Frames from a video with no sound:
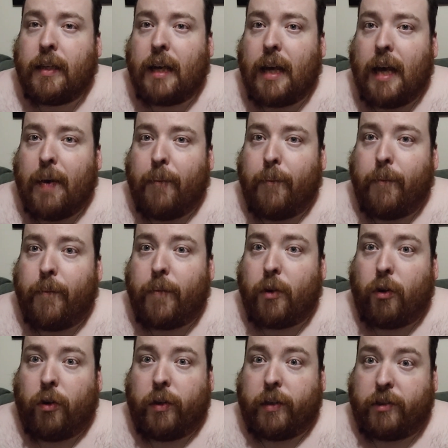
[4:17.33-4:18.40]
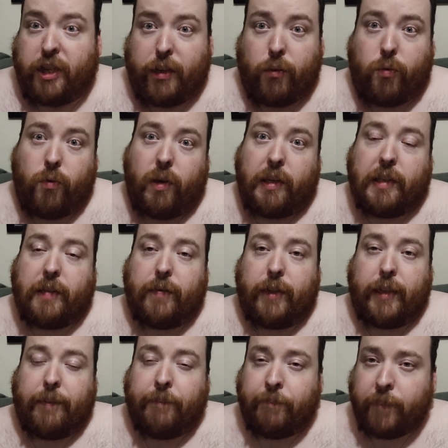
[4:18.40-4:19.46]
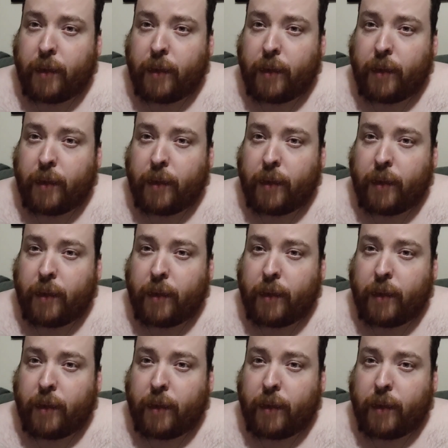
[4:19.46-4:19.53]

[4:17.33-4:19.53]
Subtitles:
on a channel called ITV.